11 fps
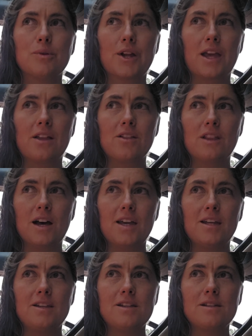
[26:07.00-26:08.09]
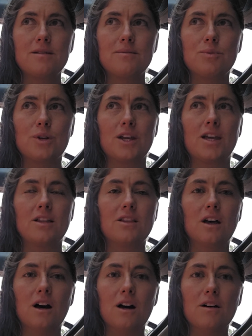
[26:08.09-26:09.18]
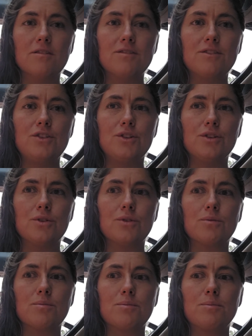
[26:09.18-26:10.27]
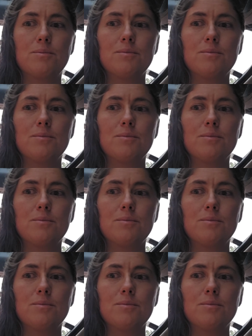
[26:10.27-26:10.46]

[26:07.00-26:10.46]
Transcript: bringing light, bringing love to